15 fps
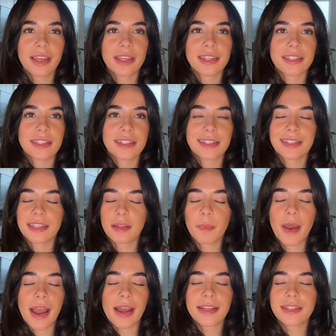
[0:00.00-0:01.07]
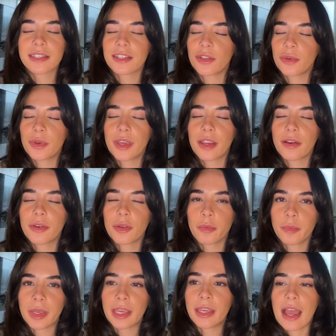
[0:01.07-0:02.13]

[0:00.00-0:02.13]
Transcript: because it's in the past. New year, new me.